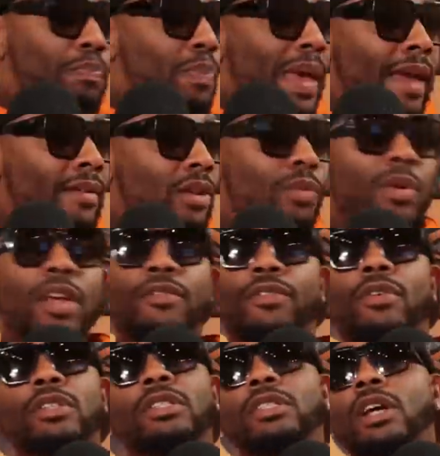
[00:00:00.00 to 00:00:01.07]
paved the way
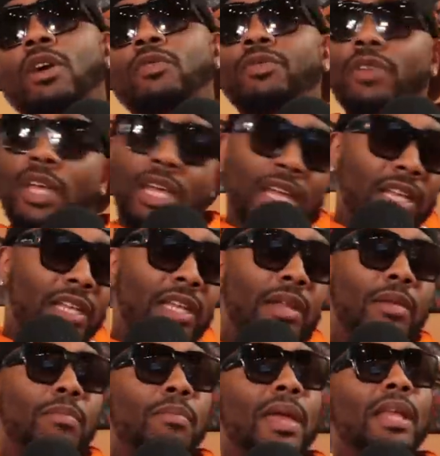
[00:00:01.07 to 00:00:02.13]
for himself and
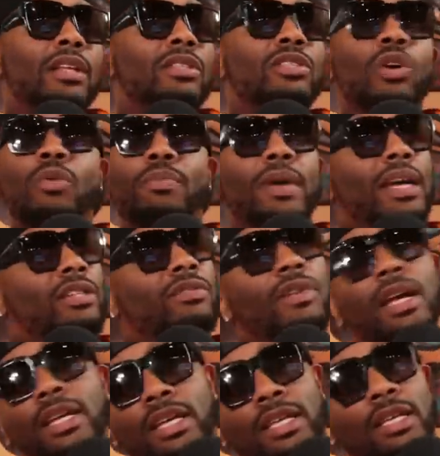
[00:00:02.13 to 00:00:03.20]
made a dope ass
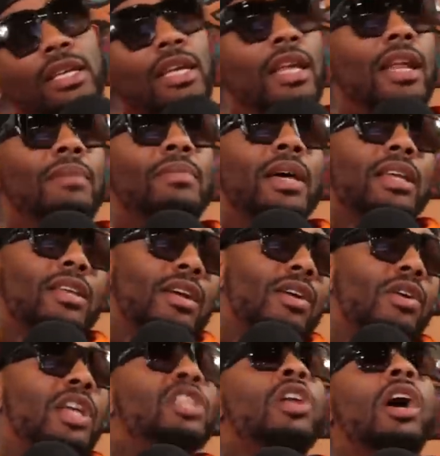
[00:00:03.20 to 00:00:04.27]
record. And I'm like
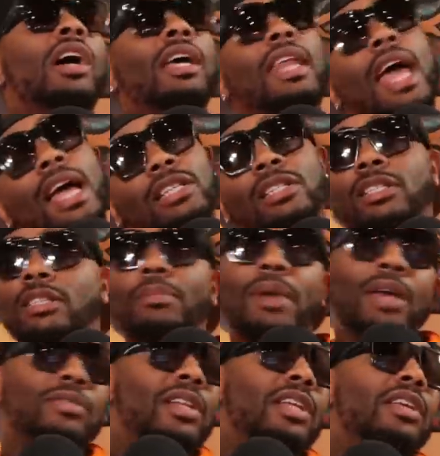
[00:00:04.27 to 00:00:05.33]
yo, and no, and actually
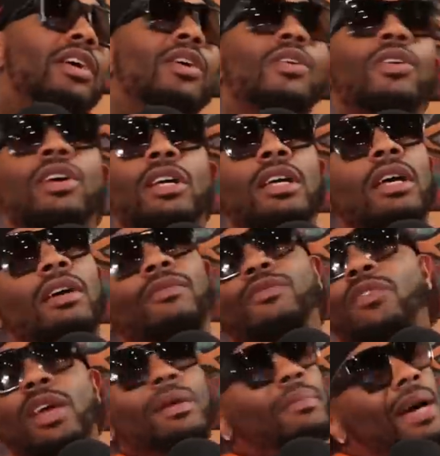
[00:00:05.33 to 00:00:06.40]
somebody's like yo, a
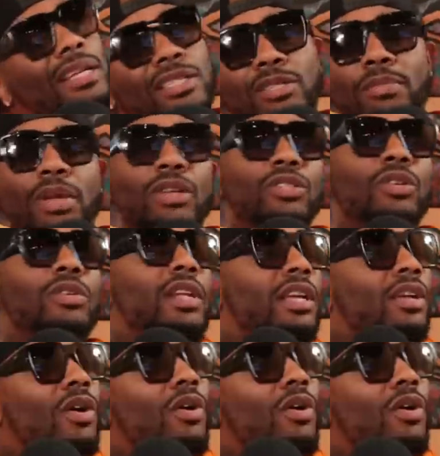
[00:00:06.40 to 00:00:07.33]
friend of mine just made a joke like